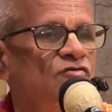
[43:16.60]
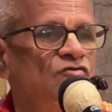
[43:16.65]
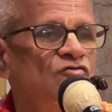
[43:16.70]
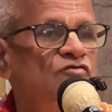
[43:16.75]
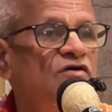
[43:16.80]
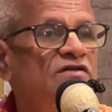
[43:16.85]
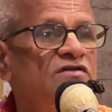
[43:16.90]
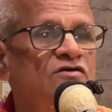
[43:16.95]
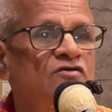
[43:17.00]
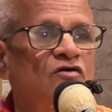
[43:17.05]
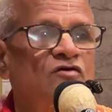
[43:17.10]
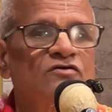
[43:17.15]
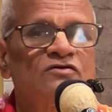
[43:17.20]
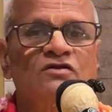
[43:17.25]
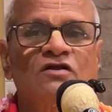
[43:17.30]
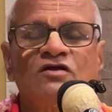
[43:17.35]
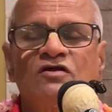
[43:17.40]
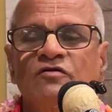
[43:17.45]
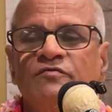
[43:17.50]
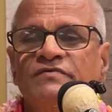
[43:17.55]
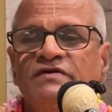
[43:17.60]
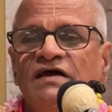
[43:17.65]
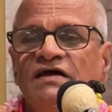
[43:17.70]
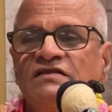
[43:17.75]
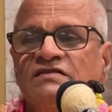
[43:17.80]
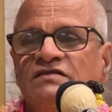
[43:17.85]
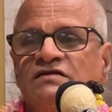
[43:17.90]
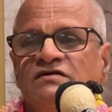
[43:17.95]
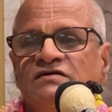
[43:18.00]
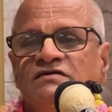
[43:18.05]
No, you are the controller of
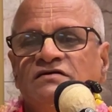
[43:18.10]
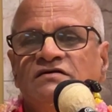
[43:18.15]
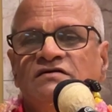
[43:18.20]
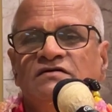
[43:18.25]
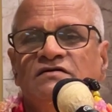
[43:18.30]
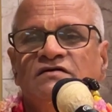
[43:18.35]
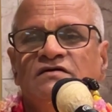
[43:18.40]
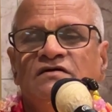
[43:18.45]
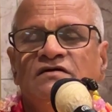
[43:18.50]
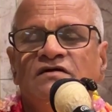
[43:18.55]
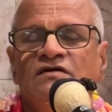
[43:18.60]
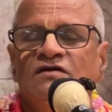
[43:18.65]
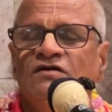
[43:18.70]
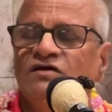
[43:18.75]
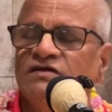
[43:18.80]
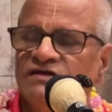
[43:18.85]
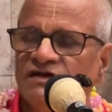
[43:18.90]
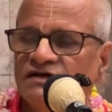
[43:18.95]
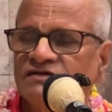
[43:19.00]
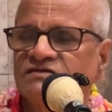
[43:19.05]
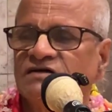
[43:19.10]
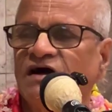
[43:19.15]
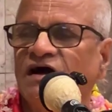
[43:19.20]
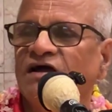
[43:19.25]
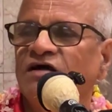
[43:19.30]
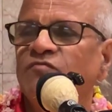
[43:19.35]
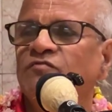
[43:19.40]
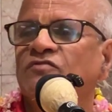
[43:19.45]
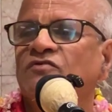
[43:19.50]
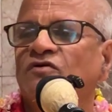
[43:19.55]
death. No, yes,
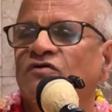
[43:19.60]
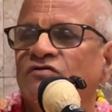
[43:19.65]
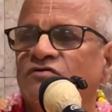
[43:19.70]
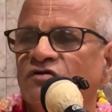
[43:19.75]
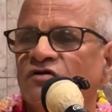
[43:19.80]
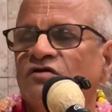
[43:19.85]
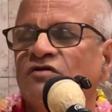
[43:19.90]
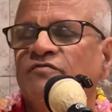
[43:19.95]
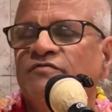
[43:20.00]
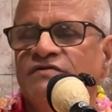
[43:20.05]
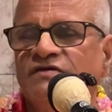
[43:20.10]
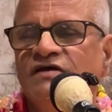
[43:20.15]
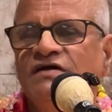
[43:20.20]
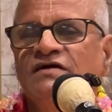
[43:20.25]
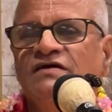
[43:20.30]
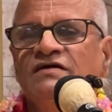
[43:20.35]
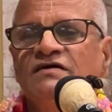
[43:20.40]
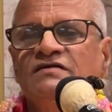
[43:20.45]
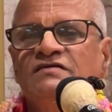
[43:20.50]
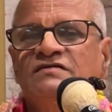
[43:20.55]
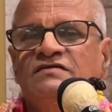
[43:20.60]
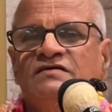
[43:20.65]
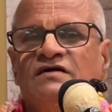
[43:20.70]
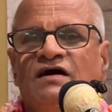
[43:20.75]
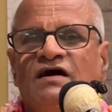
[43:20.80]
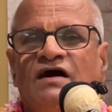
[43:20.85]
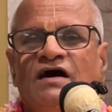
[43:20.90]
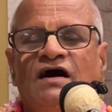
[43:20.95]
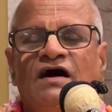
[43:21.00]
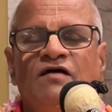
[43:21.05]
I am controller of
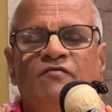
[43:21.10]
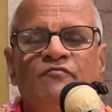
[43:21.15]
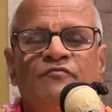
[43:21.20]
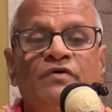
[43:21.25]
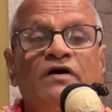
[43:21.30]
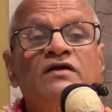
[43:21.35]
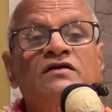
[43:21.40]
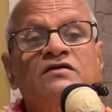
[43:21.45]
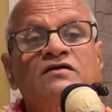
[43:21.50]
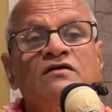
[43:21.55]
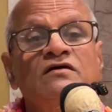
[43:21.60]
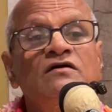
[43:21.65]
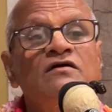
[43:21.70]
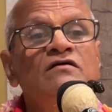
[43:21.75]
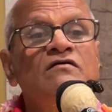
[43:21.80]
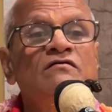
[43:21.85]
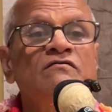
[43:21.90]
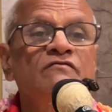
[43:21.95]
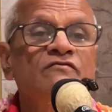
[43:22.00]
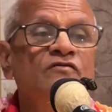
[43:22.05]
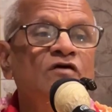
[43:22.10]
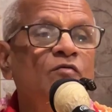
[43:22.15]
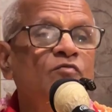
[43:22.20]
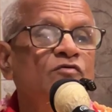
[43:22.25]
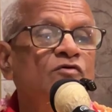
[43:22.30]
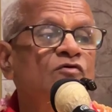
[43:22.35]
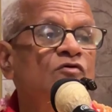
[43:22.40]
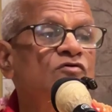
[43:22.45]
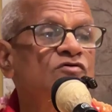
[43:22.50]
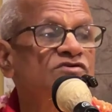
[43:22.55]
death, but you
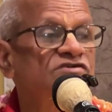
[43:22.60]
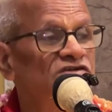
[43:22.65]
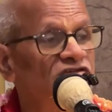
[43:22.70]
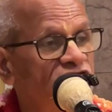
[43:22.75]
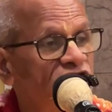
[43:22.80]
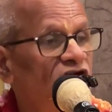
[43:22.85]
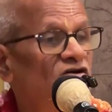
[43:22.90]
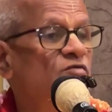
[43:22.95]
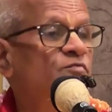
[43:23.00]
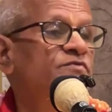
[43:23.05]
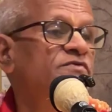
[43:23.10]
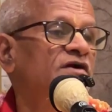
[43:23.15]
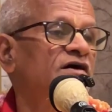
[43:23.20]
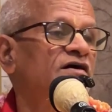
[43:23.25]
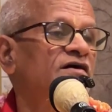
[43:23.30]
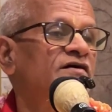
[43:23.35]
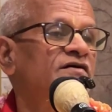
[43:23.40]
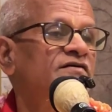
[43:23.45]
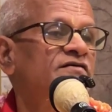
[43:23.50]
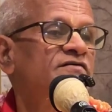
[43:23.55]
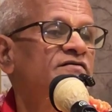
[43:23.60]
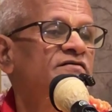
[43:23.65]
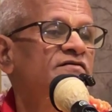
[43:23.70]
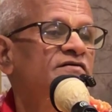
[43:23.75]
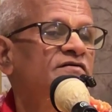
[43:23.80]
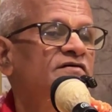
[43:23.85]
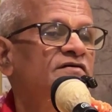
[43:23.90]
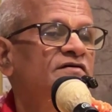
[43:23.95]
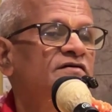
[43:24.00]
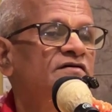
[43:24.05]
have to go to Chitragupta.
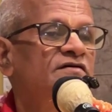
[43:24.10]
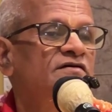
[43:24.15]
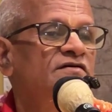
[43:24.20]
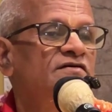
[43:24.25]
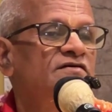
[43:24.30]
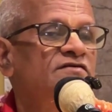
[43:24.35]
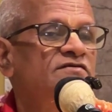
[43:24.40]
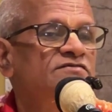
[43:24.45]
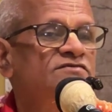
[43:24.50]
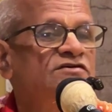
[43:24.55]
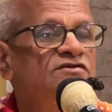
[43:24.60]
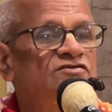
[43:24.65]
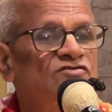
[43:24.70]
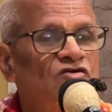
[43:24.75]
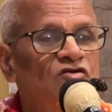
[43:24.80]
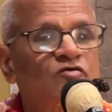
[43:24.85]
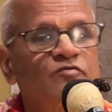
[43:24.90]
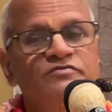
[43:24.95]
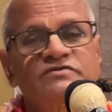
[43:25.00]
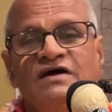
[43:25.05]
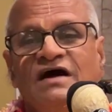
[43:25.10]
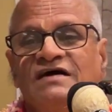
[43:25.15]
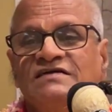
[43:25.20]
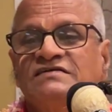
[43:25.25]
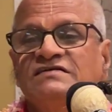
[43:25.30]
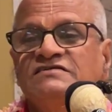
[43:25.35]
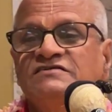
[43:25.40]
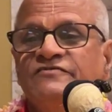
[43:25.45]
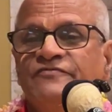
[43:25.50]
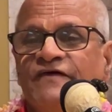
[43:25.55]
Chitragupta
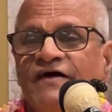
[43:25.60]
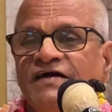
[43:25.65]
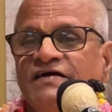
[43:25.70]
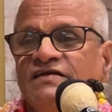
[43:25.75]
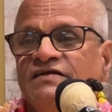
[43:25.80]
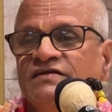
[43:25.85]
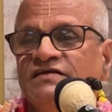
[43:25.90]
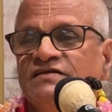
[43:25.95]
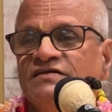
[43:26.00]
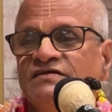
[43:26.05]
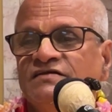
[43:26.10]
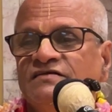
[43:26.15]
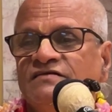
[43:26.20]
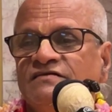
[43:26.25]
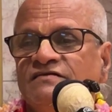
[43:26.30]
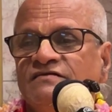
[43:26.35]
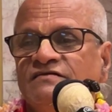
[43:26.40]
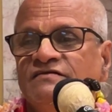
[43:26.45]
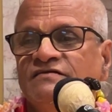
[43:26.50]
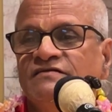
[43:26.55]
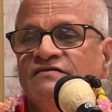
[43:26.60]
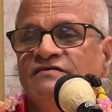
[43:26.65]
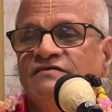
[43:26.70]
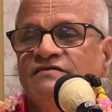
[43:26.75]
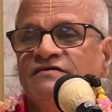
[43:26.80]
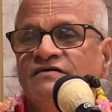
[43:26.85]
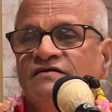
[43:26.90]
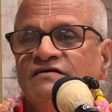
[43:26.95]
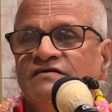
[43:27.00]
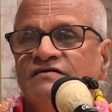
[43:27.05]
has his file.
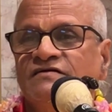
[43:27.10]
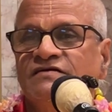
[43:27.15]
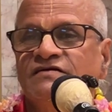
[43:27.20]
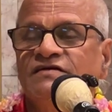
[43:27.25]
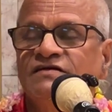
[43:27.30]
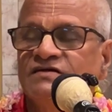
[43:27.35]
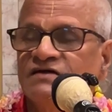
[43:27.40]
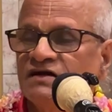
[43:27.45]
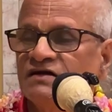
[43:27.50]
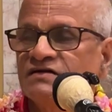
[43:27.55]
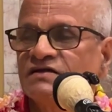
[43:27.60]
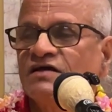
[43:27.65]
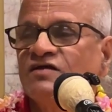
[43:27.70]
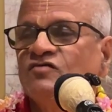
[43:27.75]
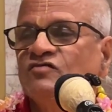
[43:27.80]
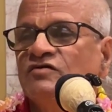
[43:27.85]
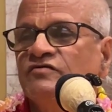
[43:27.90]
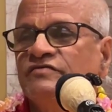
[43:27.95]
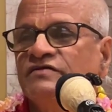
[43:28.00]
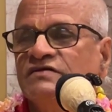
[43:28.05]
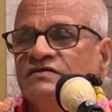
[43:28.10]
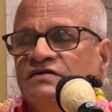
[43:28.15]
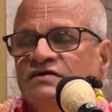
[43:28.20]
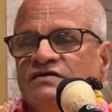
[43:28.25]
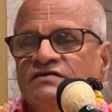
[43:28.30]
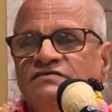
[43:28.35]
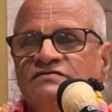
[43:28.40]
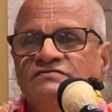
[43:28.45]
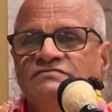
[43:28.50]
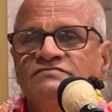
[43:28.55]
He can tell you
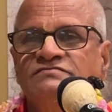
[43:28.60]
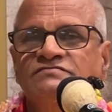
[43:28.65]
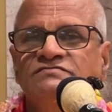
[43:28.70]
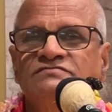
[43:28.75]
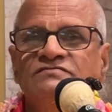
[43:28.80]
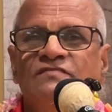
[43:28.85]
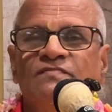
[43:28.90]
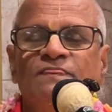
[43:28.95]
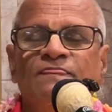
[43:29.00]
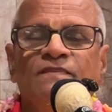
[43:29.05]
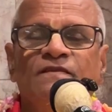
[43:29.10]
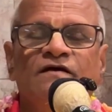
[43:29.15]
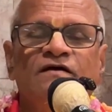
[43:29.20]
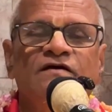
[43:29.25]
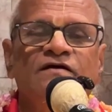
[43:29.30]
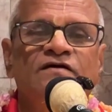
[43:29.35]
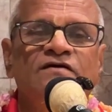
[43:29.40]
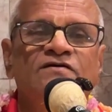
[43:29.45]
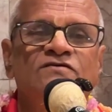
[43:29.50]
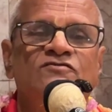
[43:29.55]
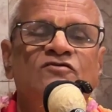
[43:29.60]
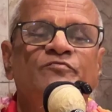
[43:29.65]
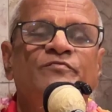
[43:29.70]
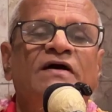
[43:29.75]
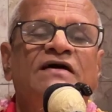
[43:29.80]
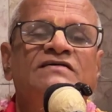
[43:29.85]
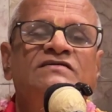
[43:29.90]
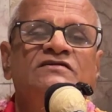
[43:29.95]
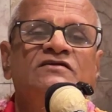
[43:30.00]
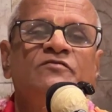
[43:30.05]
everything. So
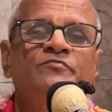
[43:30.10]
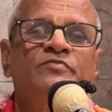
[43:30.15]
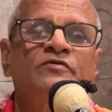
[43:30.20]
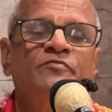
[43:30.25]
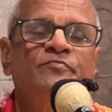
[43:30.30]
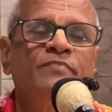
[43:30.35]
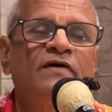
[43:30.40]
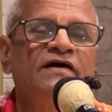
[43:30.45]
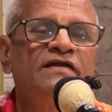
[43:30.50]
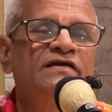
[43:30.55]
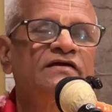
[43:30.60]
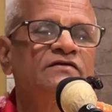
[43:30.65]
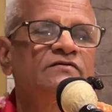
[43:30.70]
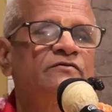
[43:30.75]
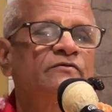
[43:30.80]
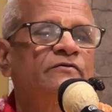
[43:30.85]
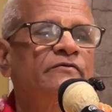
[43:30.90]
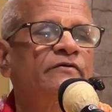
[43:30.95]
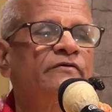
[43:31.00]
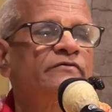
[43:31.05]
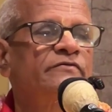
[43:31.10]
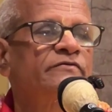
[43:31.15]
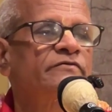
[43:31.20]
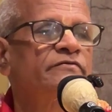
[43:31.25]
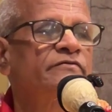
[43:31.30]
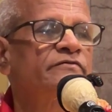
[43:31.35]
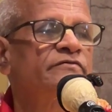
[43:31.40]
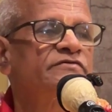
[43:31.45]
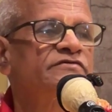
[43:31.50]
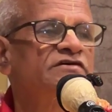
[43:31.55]
Vyasadeva preparing to go
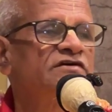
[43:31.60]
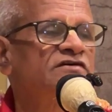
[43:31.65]
to